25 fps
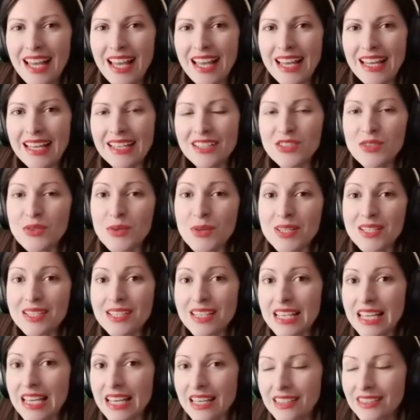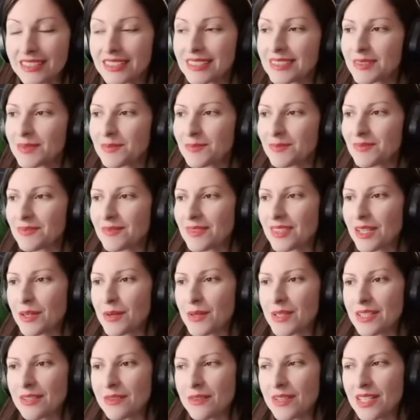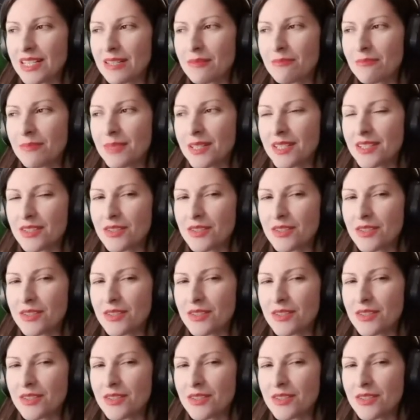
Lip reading: and towards the end there is a really